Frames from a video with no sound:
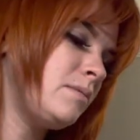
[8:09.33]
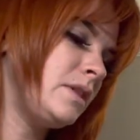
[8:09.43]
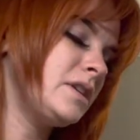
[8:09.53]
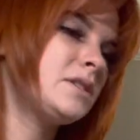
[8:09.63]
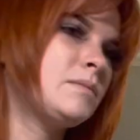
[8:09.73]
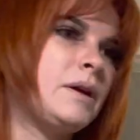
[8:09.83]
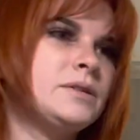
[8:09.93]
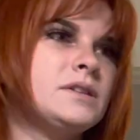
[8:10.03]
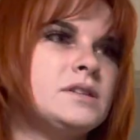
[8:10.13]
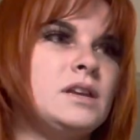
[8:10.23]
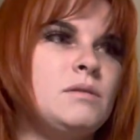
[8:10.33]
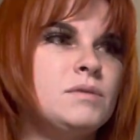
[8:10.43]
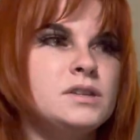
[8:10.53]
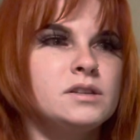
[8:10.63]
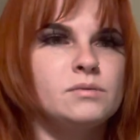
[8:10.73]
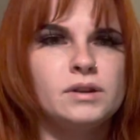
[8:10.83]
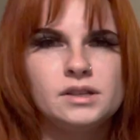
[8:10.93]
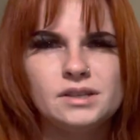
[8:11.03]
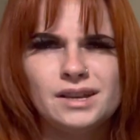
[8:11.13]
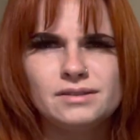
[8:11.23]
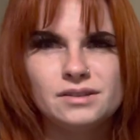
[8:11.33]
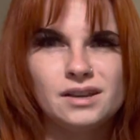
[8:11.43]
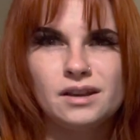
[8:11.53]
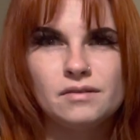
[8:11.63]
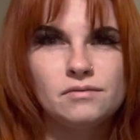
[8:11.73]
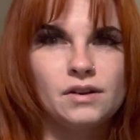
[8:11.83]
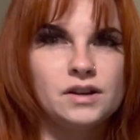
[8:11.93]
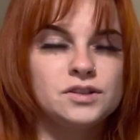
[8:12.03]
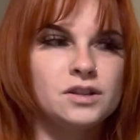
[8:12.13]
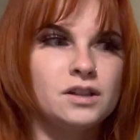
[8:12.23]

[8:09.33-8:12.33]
But the smell is the same as this one. It's like just like a fresh,